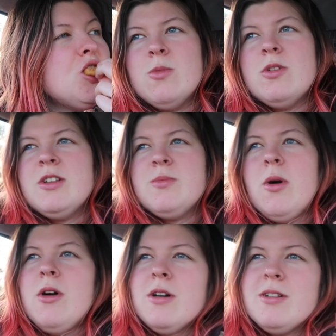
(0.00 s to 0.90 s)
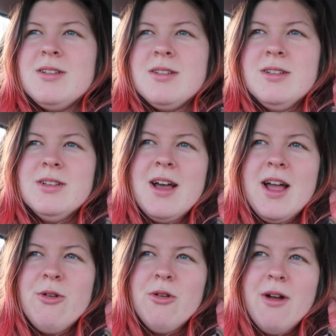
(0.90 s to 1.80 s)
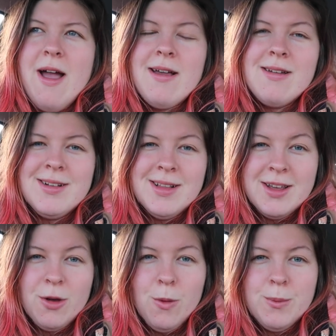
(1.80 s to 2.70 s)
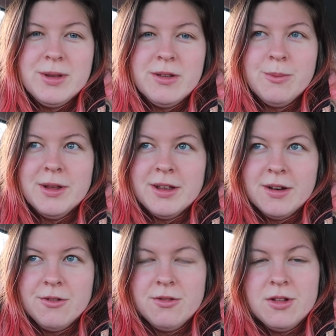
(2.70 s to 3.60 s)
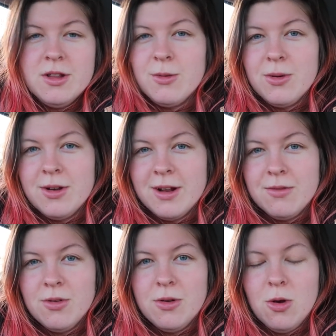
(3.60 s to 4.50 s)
Someone has parked directly opposite me and I feel like we're gonna have